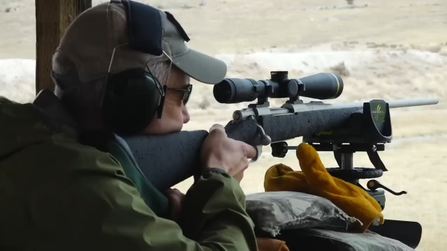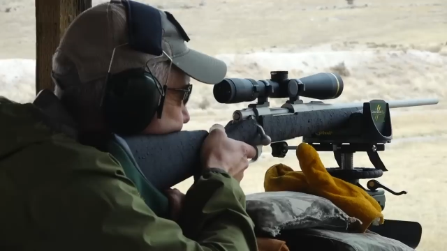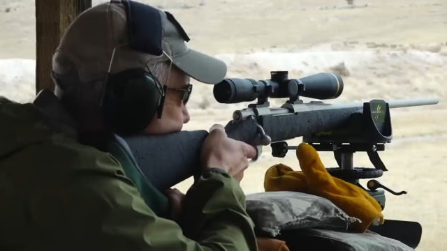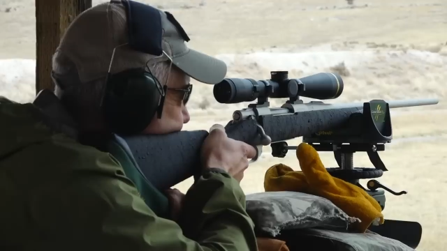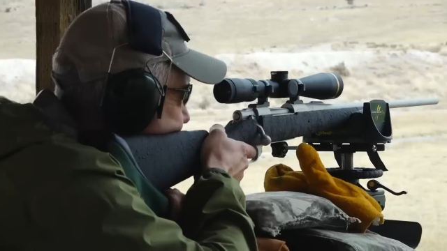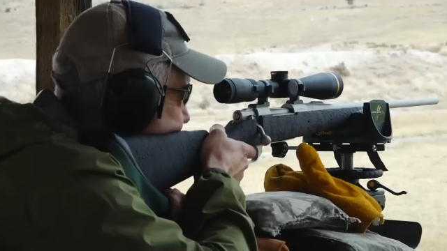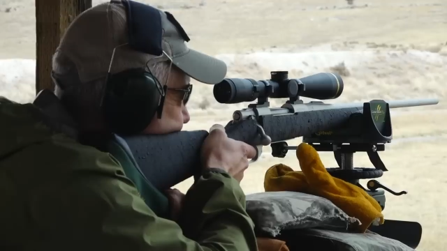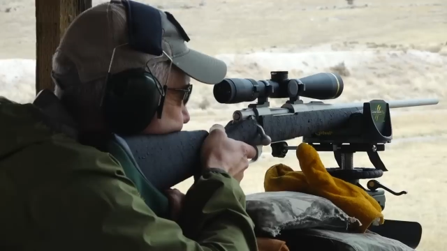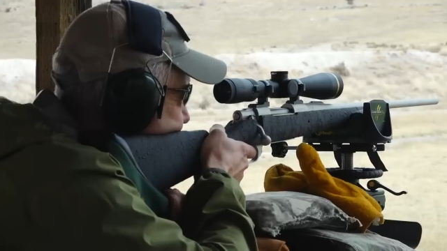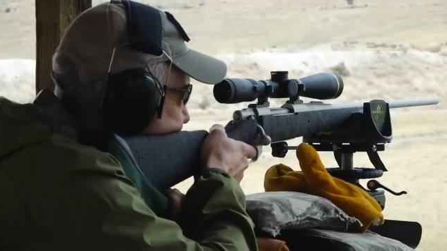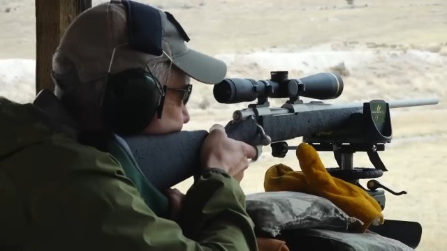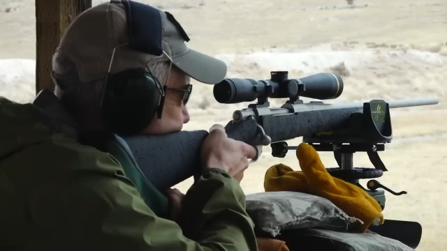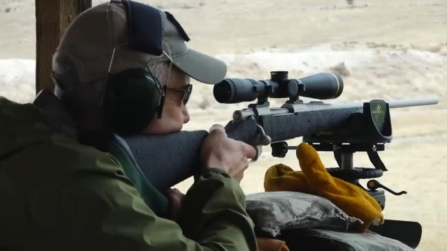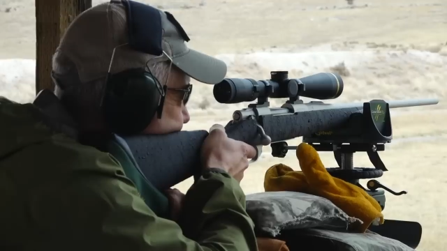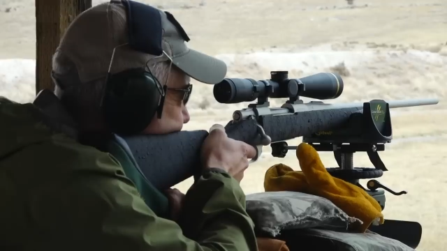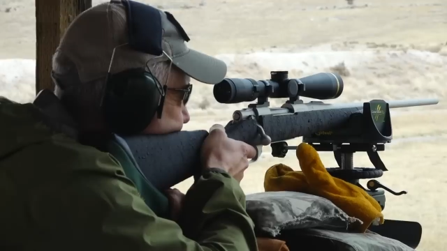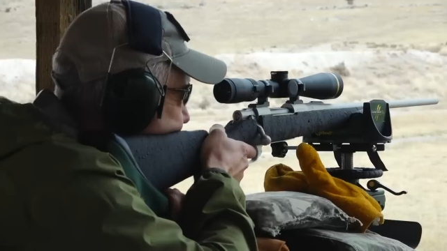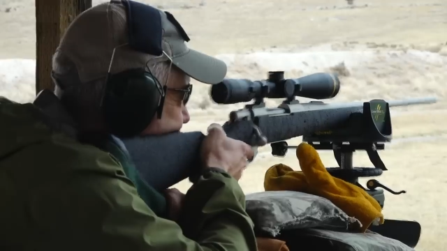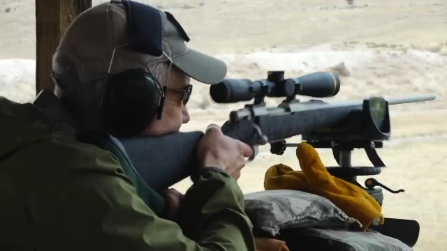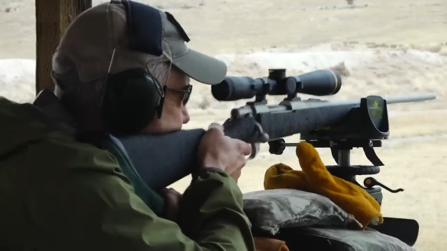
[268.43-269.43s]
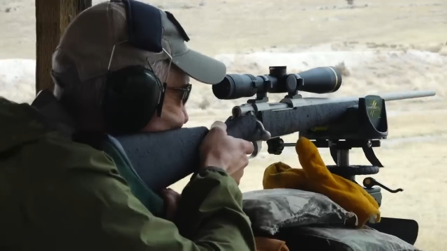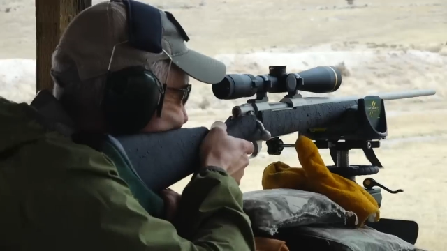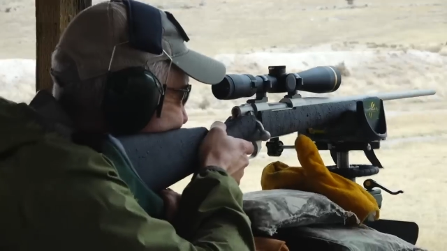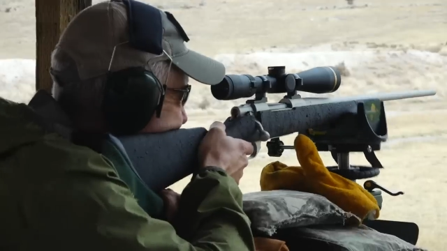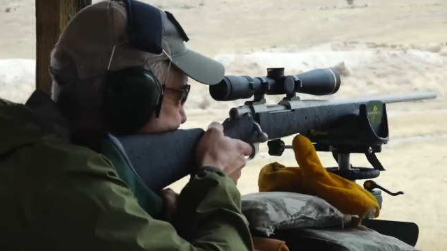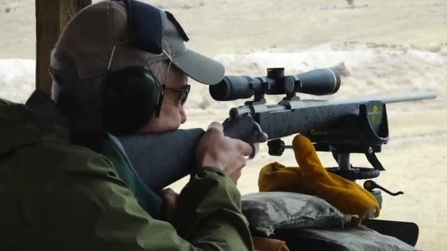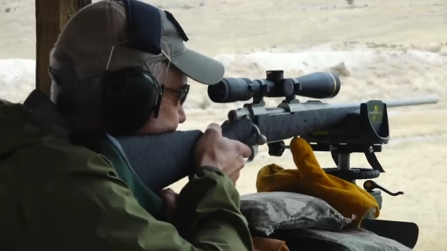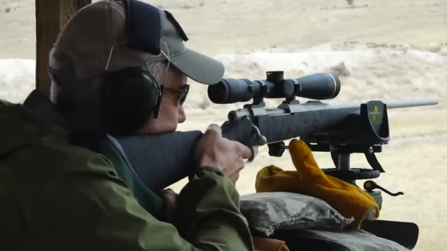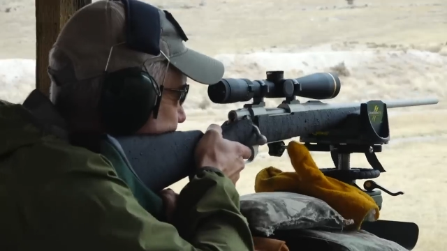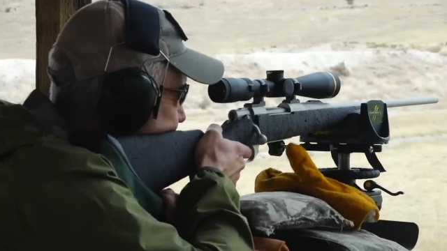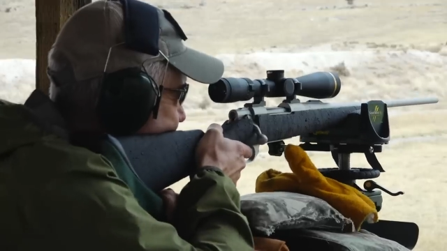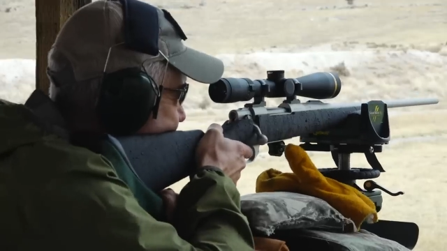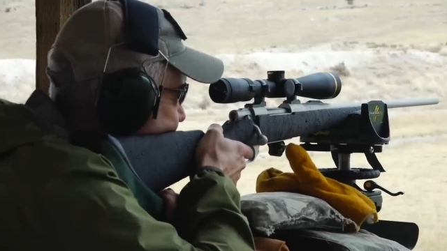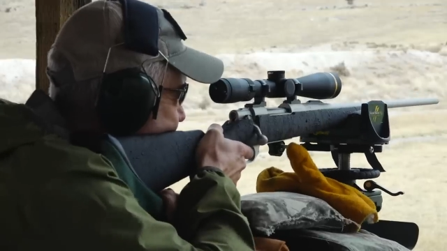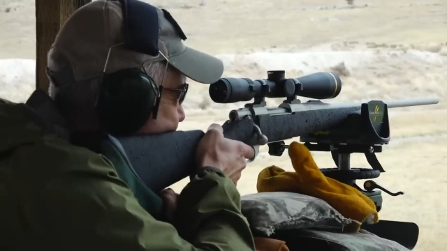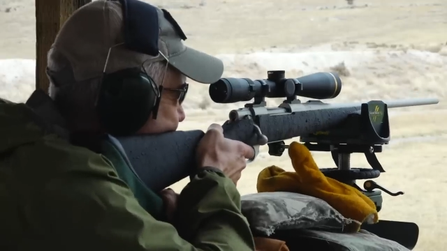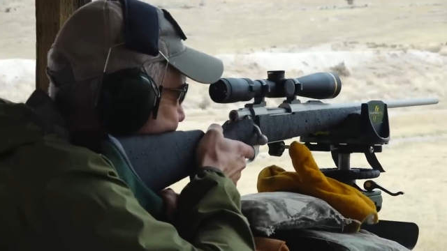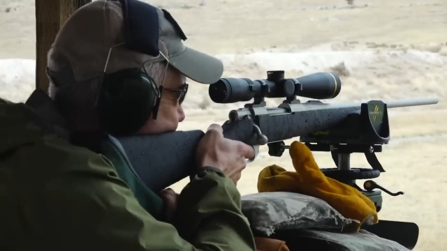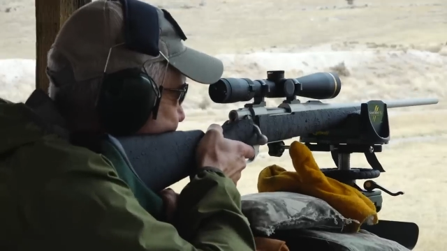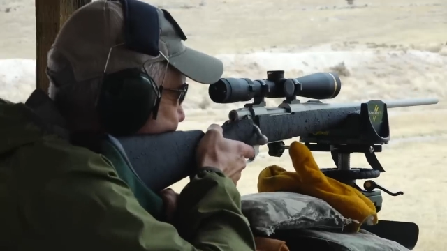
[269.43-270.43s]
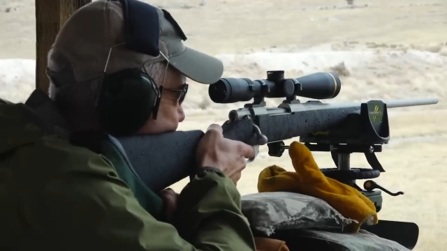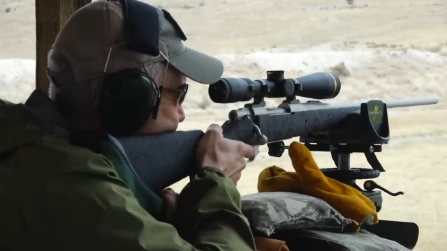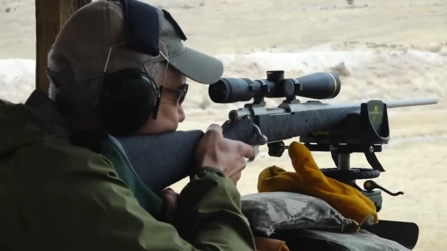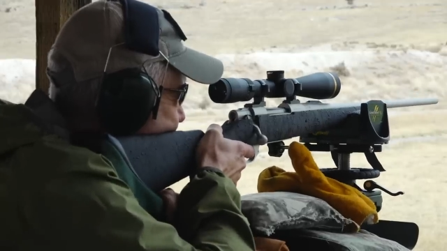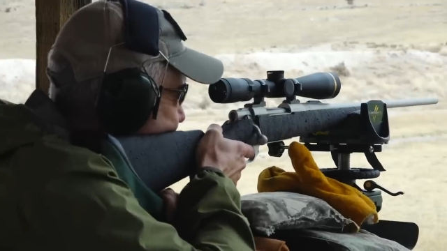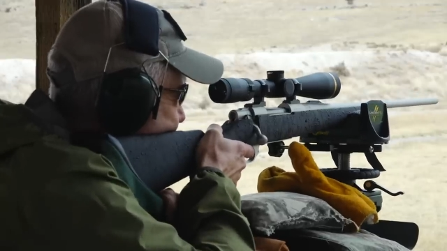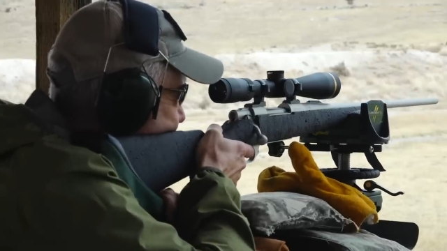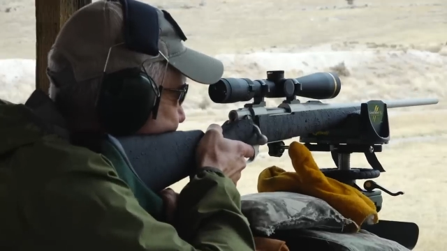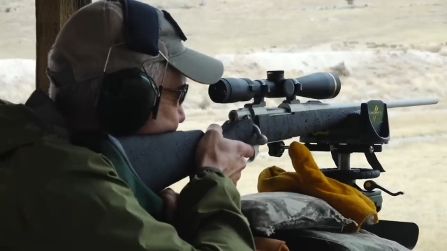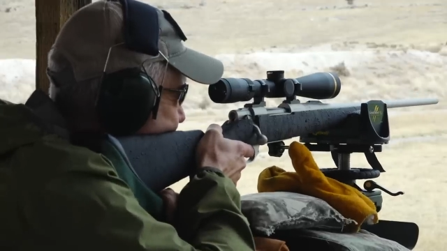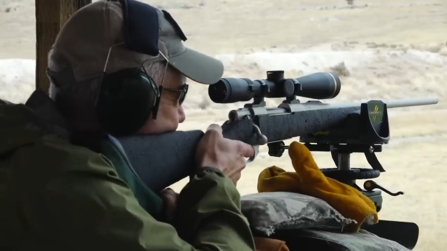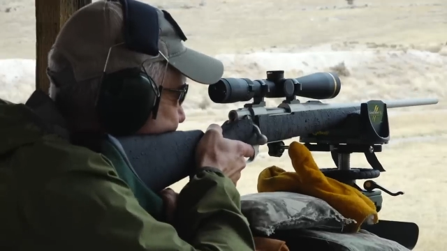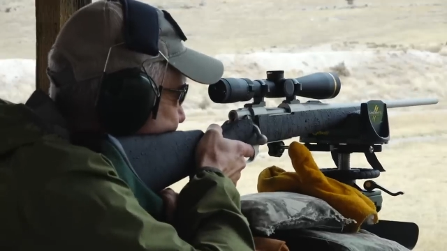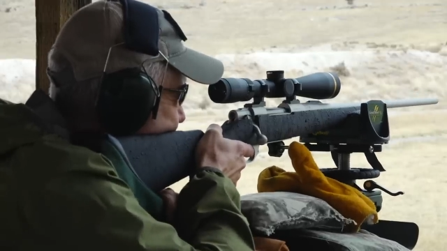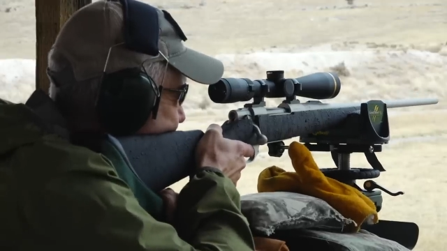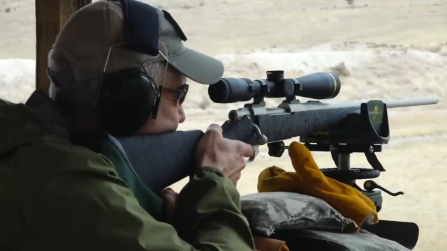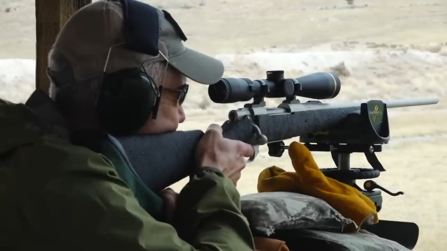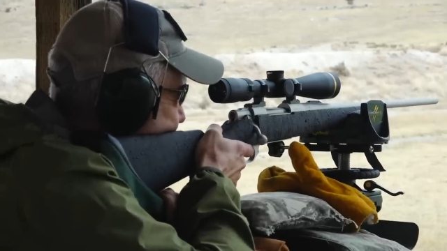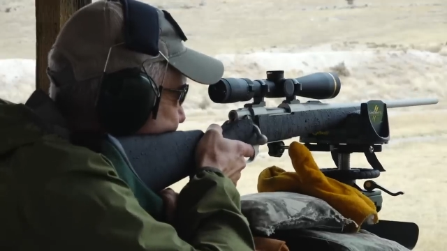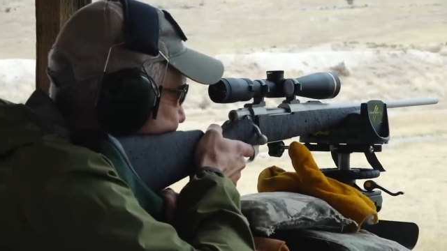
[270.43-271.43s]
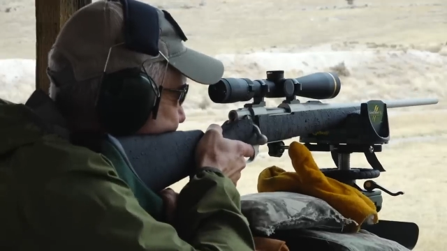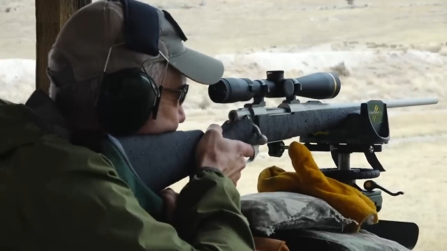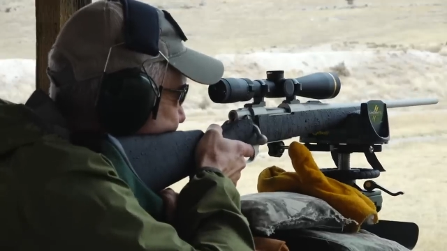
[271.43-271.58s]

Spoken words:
(no speaker visible)